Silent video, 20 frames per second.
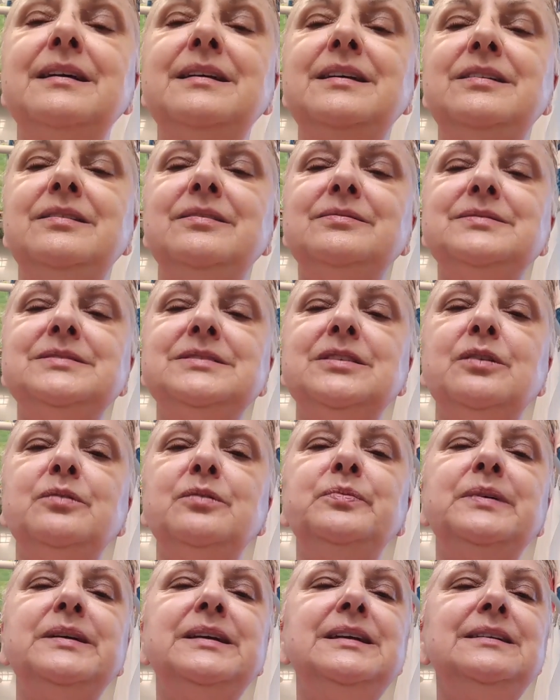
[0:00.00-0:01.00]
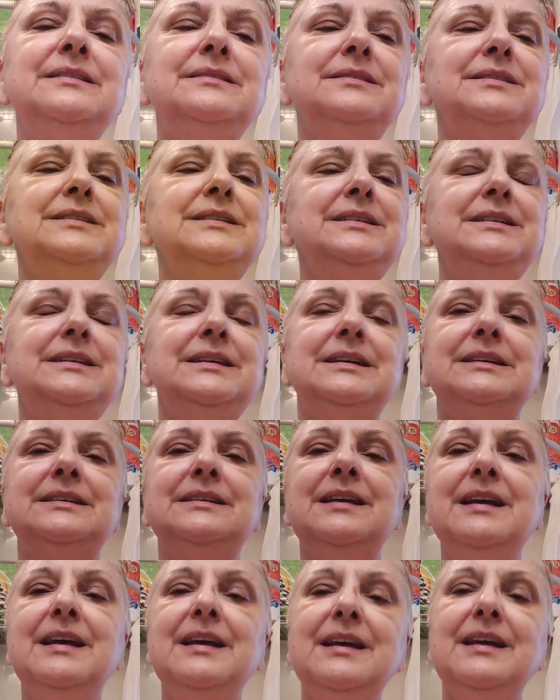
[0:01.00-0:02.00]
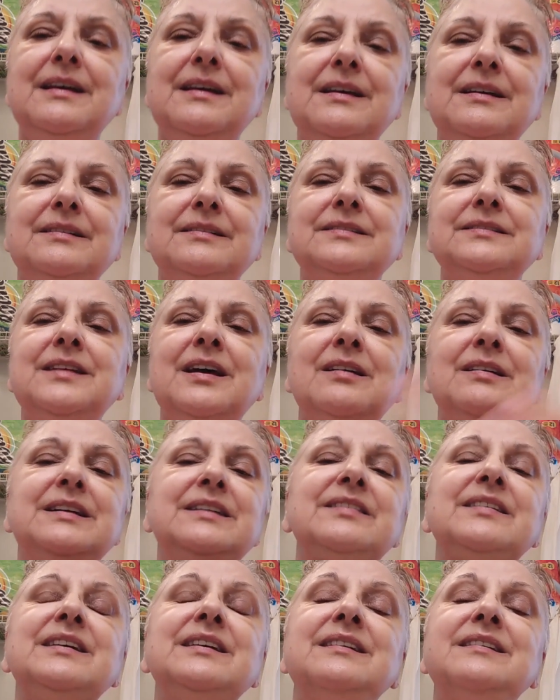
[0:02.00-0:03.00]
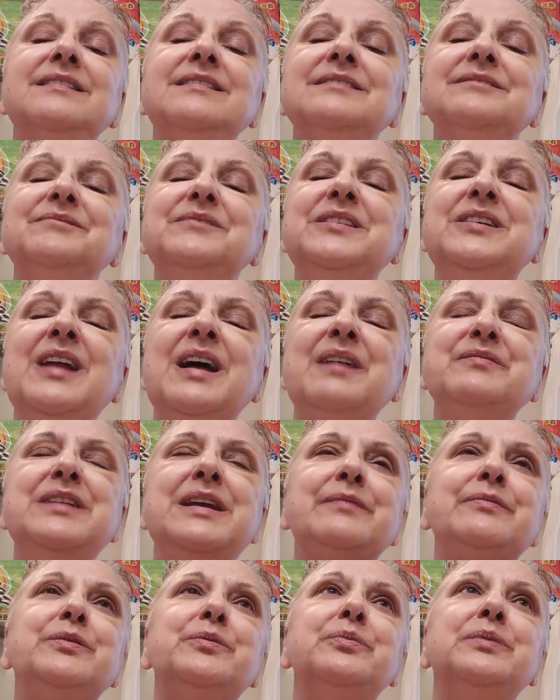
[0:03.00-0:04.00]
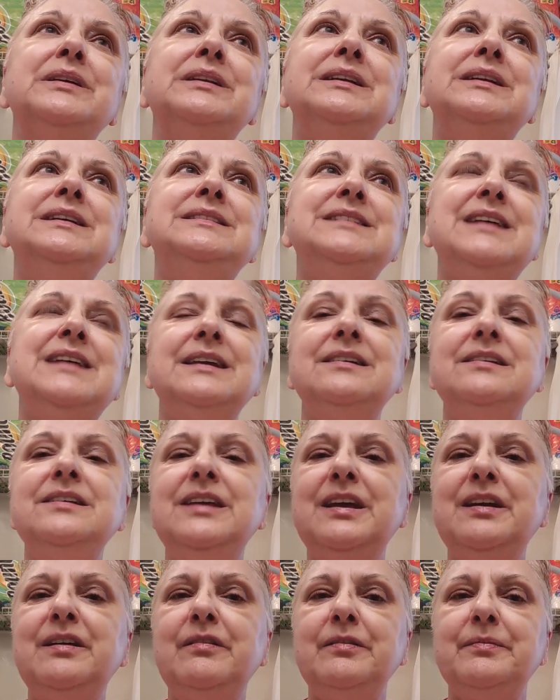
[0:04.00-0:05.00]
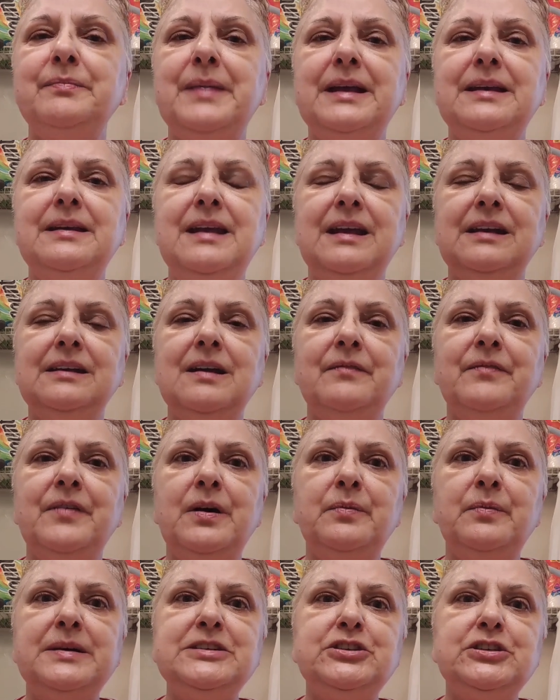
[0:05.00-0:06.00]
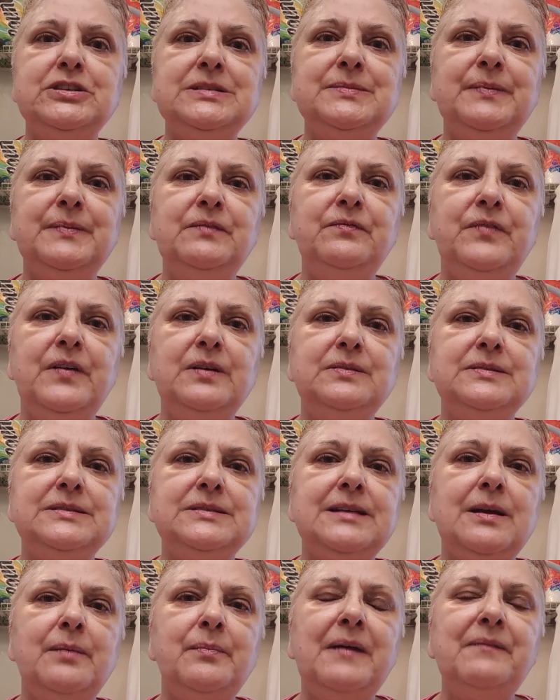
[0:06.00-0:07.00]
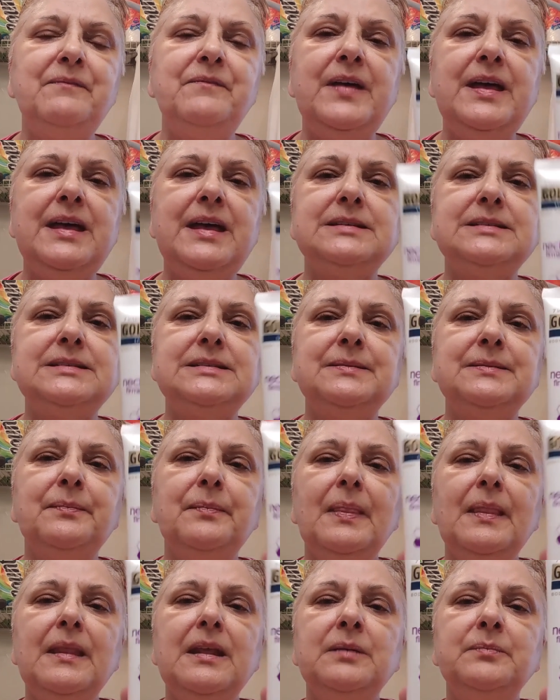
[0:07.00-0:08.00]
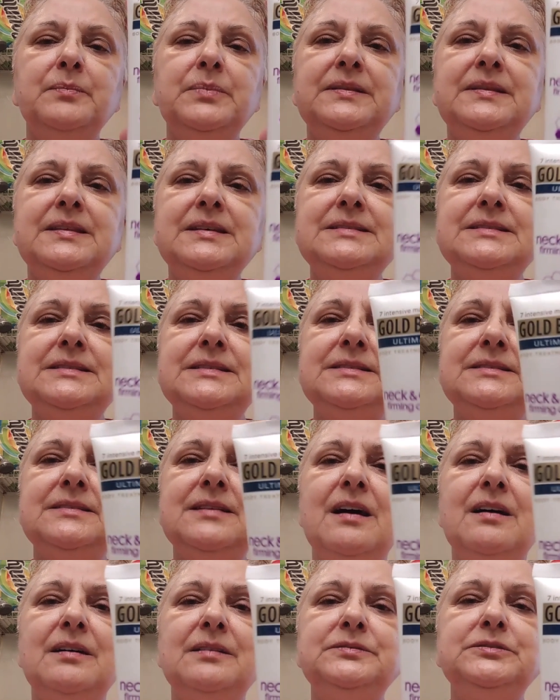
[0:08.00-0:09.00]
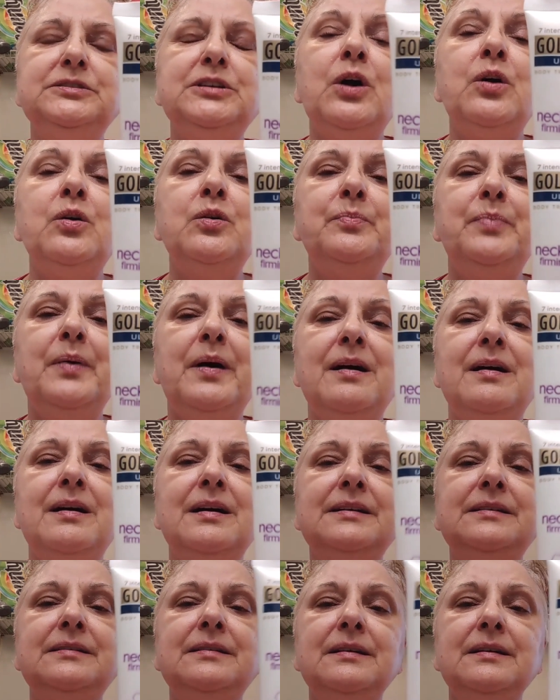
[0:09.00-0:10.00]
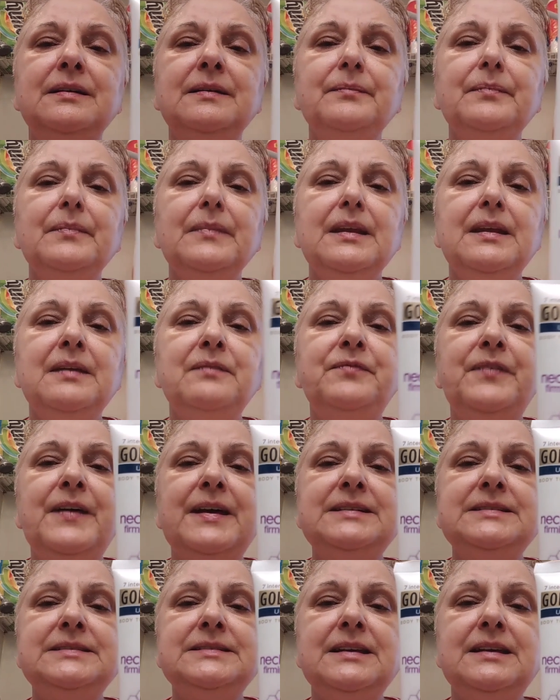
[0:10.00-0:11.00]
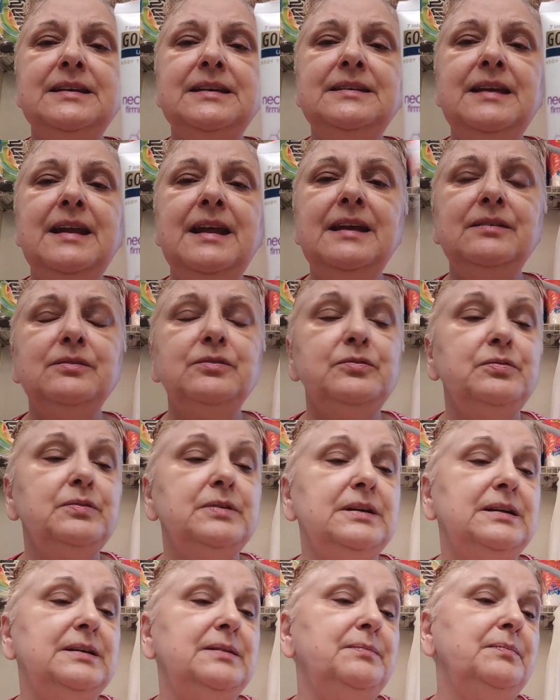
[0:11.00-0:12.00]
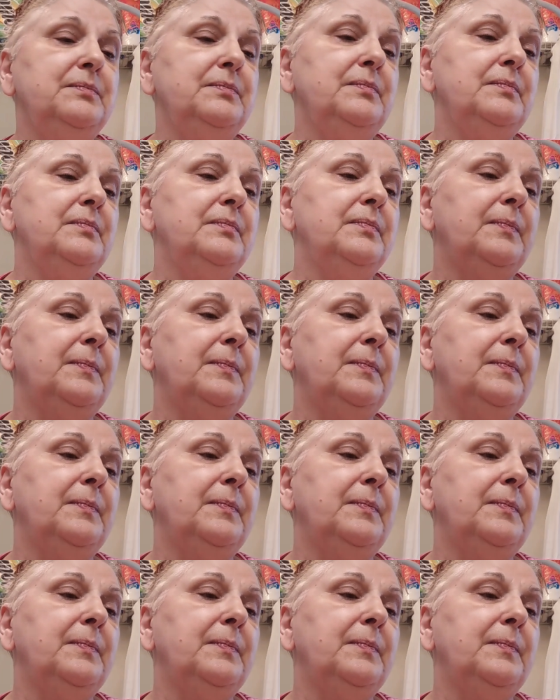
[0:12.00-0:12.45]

right here. And so wrinkly and the only thing, you know, I've never really taken care of my neck. I've always just been focused on my face. But this is on uh, Gold Bond Face and Neck Cream.